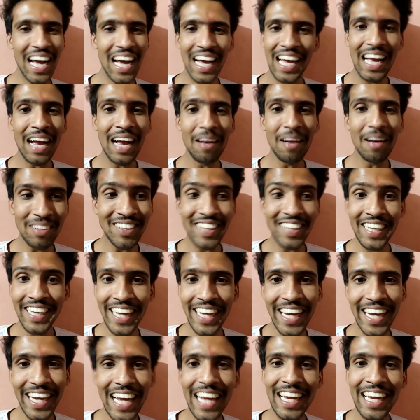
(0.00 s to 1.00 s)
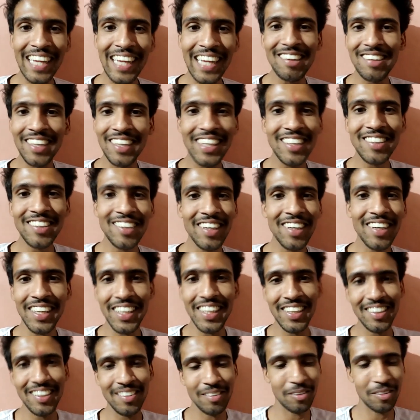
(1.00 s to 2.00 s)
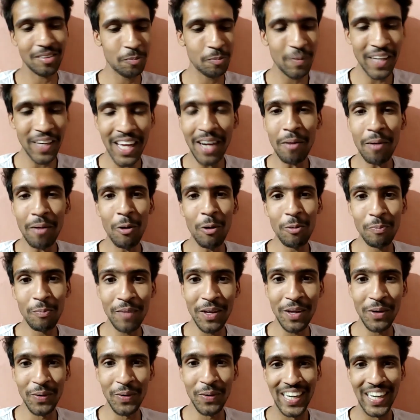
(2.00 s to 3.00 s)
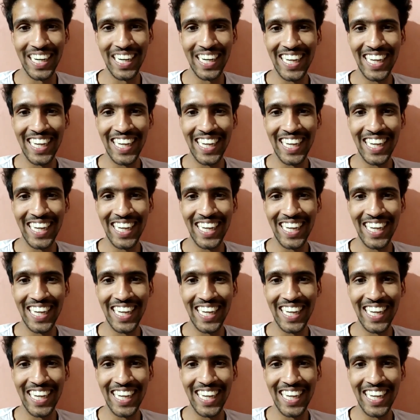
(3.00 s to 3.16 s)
I was thinking like he's speaking about me only.